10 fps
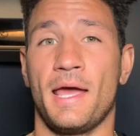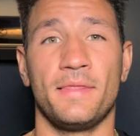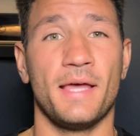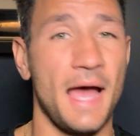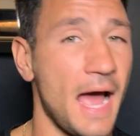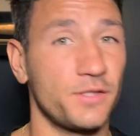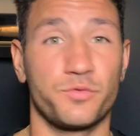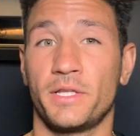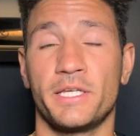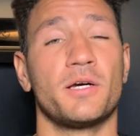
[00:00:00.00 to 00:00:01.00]
And the hats
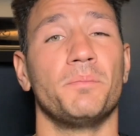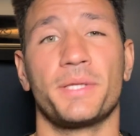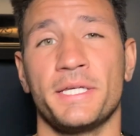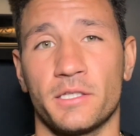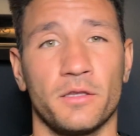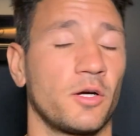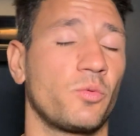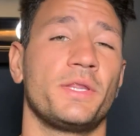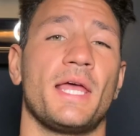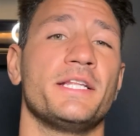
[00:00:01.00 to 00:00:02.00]
really complete the
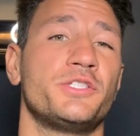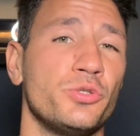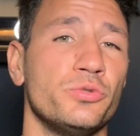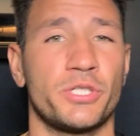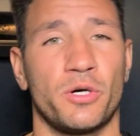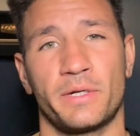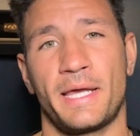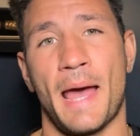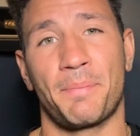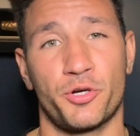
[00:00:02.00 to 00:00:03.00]
look with a two-tone
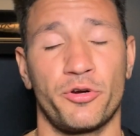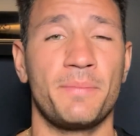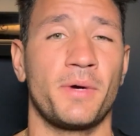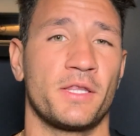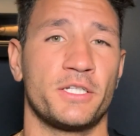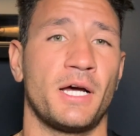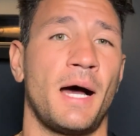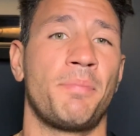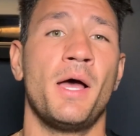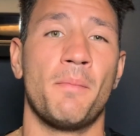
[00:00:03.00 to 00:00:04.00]
cap, cream on the
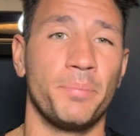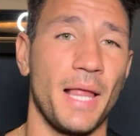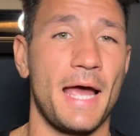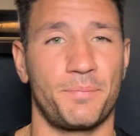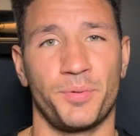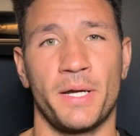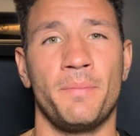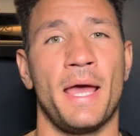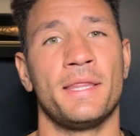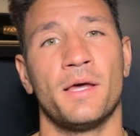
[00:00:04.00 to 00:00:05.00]
top, black
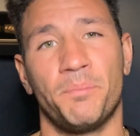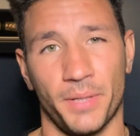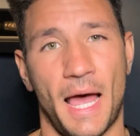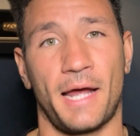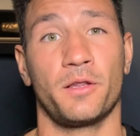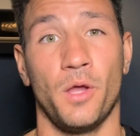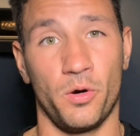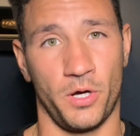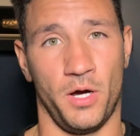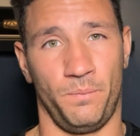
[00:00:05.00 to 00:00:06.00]
brim, and the black
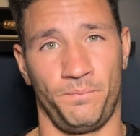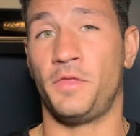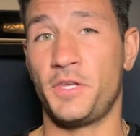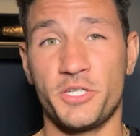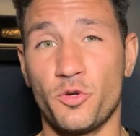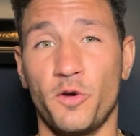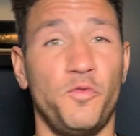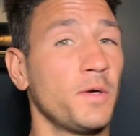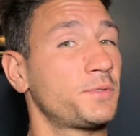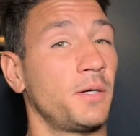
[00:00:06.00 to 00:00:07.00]
logo. These
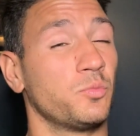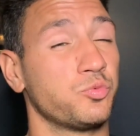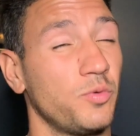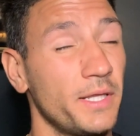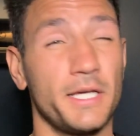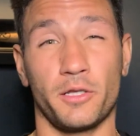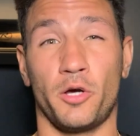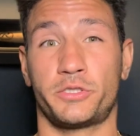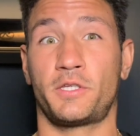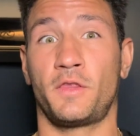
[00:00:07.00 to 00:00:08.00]
uniforms come really
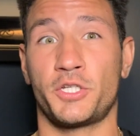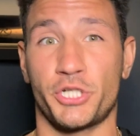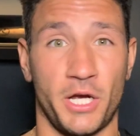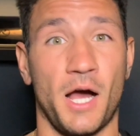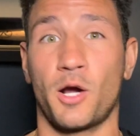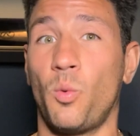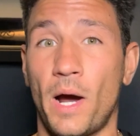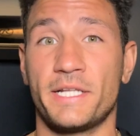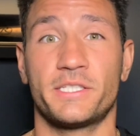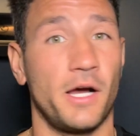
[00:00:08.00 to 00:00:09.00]
close to the Chicago
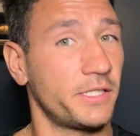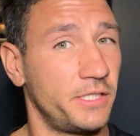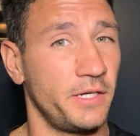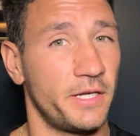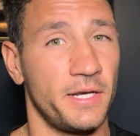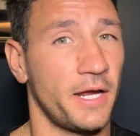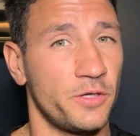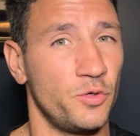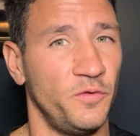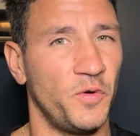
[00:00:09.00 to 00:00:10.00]
White Sox City
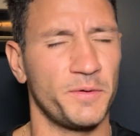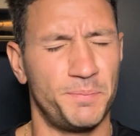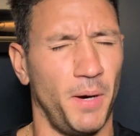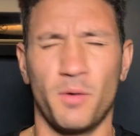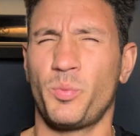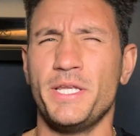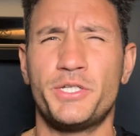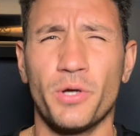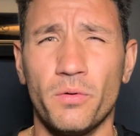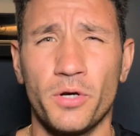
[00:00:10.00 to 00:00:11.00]
Connect uniforms, but we
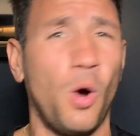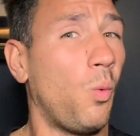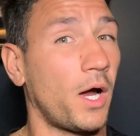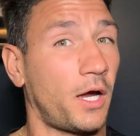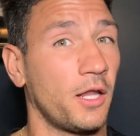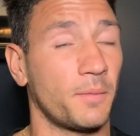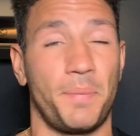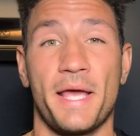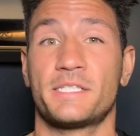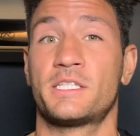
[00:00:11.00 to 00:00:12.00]
don't know what color
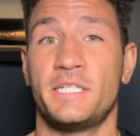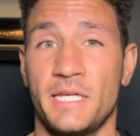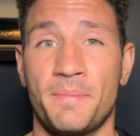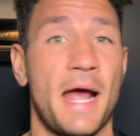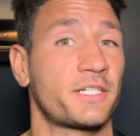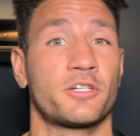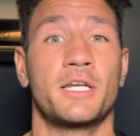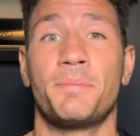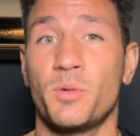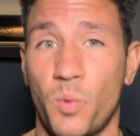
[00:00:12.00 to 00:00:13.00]
pants the D-backs are
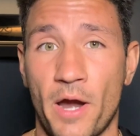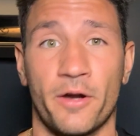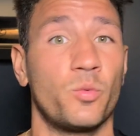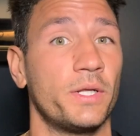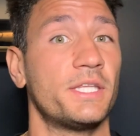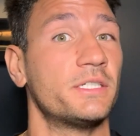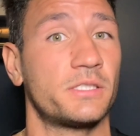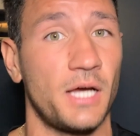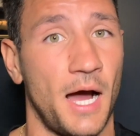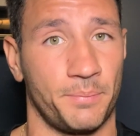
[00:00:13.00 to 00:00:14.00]
going to be wearing with
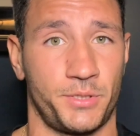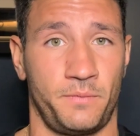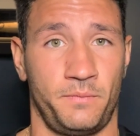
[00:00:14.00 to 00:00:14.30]
these tops.